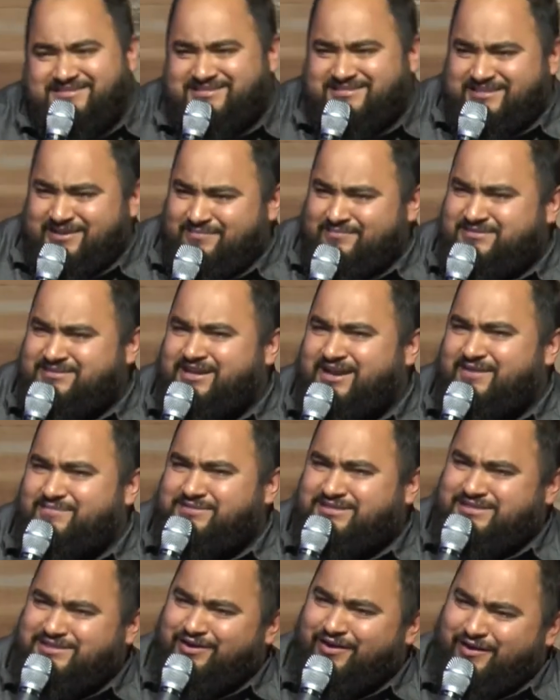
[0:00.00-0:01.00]

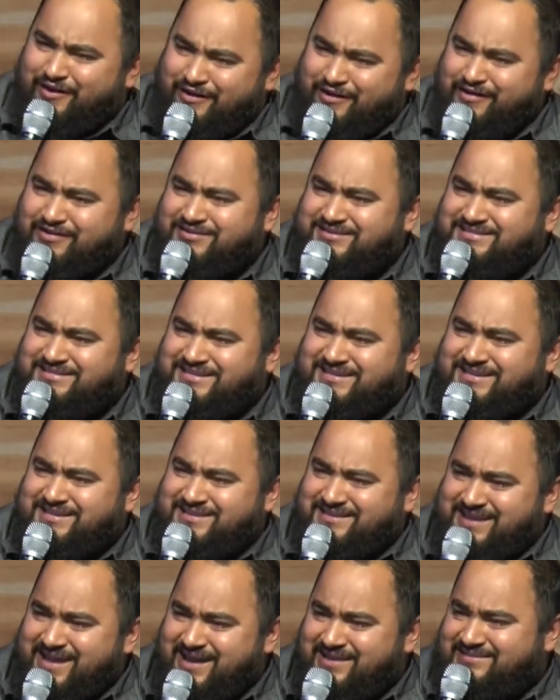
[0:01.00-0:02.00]
sometimes it's hard to
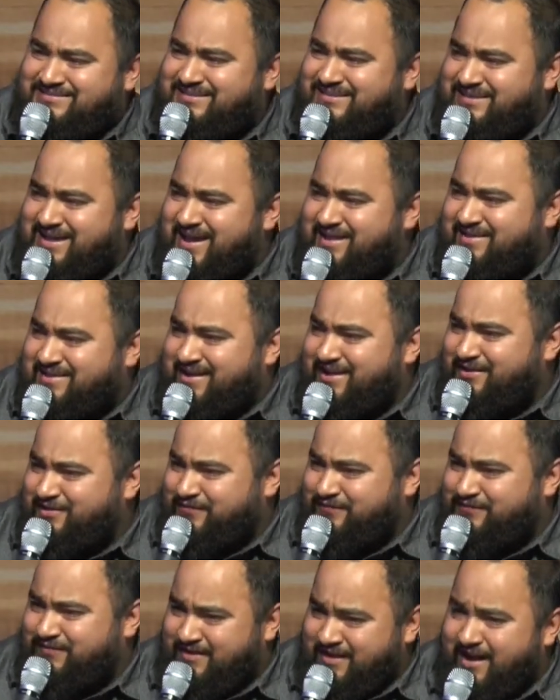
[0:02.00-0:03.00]
connect to that
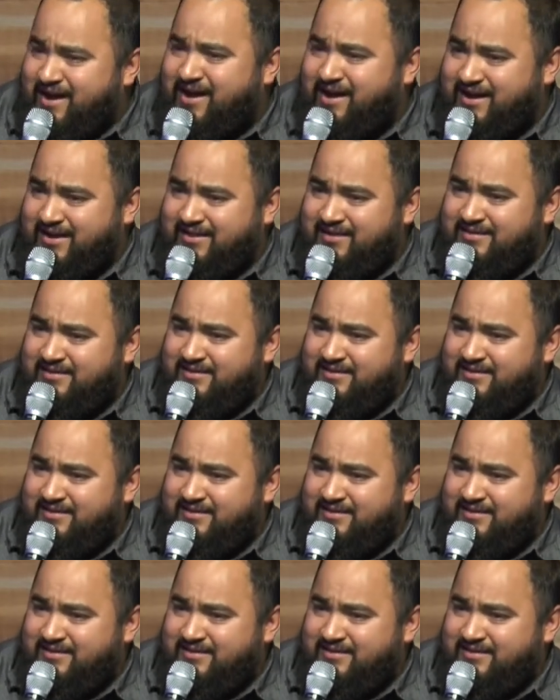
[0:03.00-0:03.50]
kind of God.